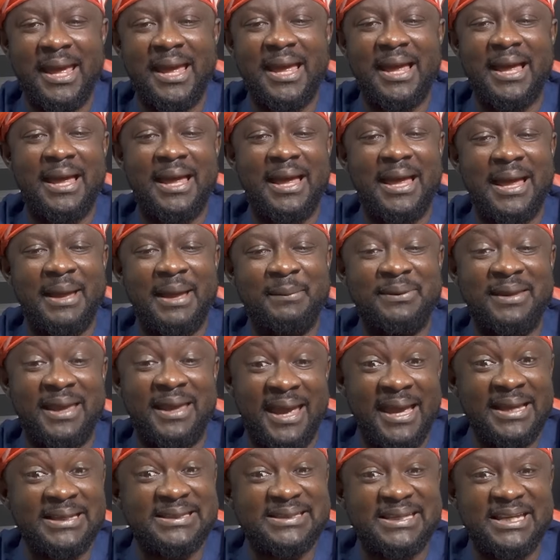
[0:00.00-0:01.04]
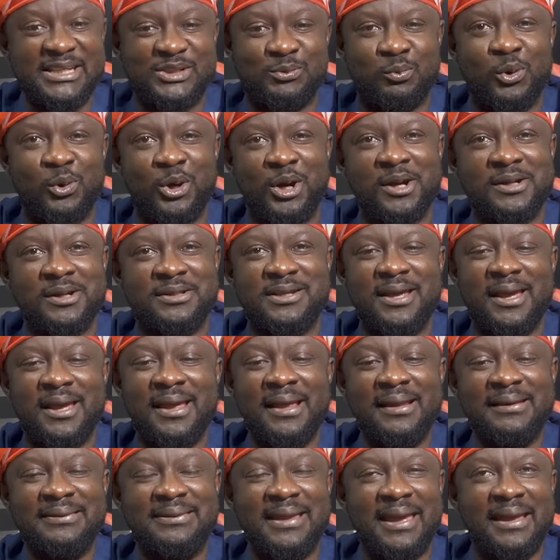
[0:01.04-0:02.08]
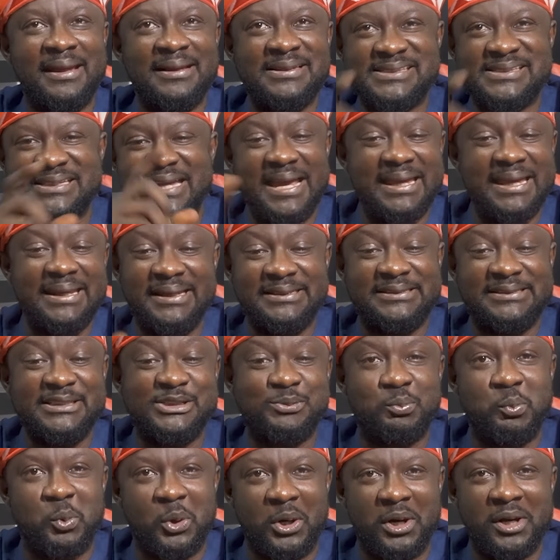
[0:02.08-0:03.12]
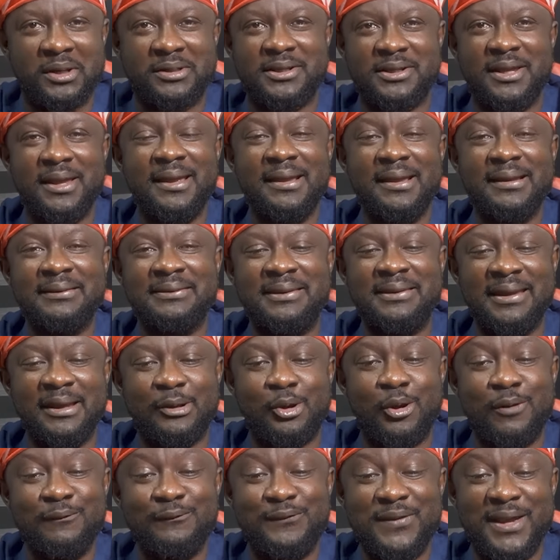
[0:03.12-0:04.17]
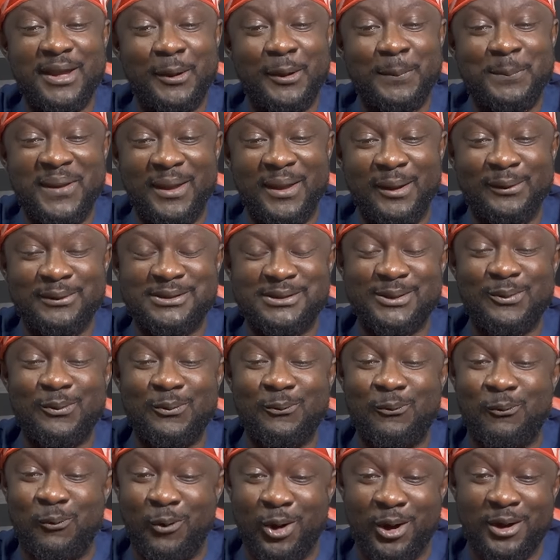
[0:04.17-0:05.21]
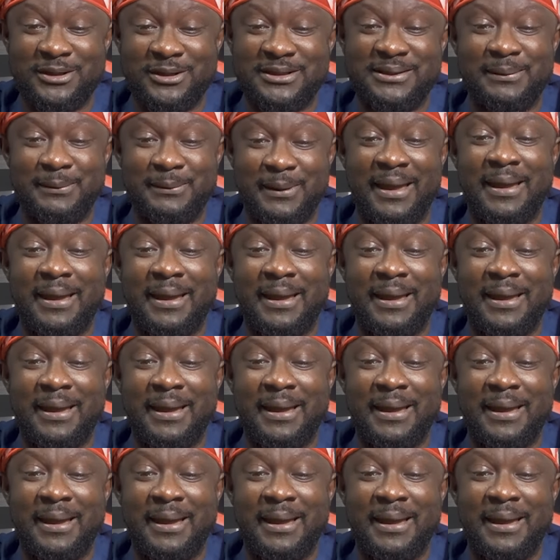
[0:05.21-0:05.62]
Um, the ACs worked, the signages worked, the conveyor belt worked.